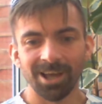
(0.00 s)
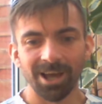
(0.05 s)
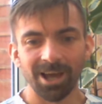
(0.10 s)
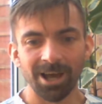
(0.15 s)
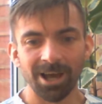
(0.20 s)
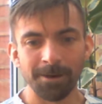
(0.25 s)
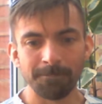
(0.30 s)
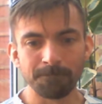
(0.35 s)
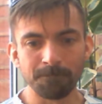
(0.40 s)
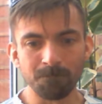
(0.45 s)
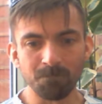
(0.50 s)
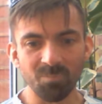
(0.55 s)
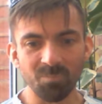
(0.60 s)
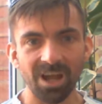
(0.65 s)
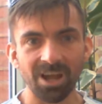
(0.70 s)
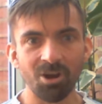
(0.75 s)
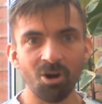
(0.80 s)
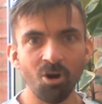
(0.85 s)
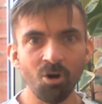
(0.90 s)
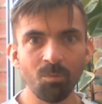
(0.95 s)
I
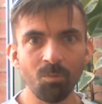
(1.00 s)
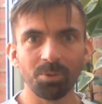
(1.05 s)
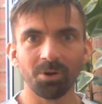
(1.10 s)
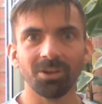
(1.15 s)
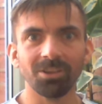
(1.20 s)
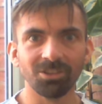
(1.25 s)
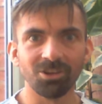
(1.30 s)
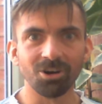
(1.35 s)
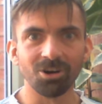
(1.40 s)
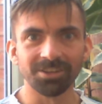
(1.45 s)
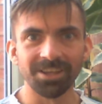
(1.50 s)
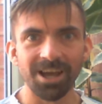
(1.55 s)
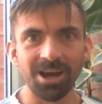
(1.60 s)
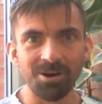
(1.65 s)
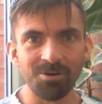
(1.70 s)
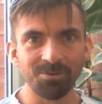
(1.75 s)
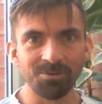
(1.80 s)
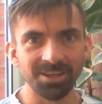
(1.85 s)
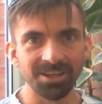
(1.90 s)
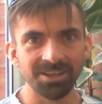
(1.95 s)
hope
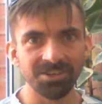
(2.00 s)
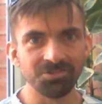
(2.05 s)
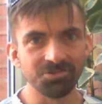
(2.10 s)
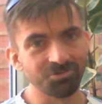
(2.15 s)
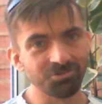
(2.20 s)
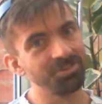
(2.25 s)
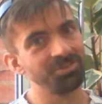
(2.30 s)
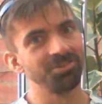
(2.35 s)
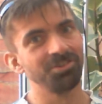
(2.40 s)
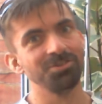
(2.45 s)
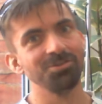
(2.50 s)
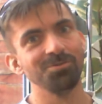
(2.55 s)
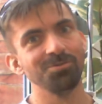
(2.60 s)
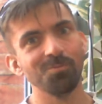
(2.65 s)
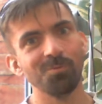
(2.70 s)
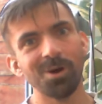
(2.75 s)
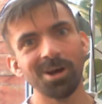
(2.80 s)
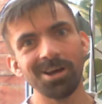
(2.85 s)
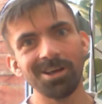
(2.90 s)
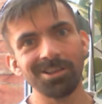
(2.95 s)
lockdown is treating you
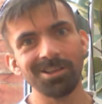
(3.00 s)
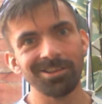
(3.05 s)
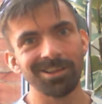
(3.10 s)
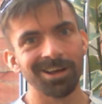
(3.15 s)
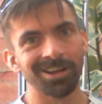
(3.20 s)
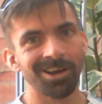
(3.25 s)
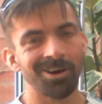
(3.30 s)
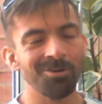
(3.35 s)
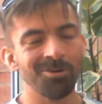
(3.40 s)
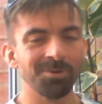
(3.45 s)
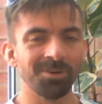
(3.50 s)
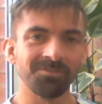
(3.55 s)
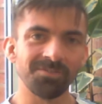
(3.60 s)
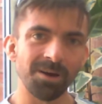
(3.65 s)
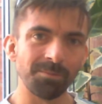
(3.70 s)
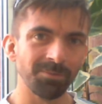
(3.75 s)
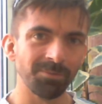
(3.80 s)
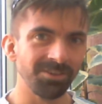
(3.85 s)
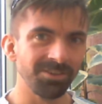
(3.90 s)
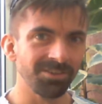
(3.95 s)
well, and I hope your
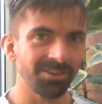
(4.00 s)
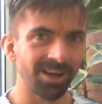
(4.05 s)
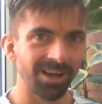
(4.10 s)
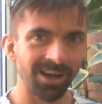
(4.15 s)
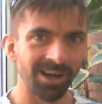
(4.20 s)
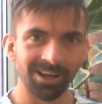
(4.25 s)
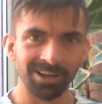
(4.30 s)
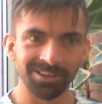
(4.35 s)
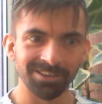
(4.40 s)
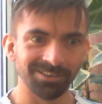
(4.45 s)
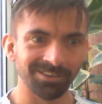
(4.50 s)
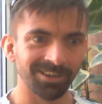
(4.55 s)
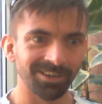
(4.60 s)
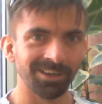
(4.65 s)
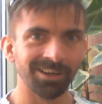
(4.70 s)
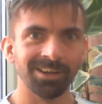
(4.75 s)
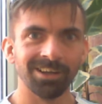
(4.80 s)
family and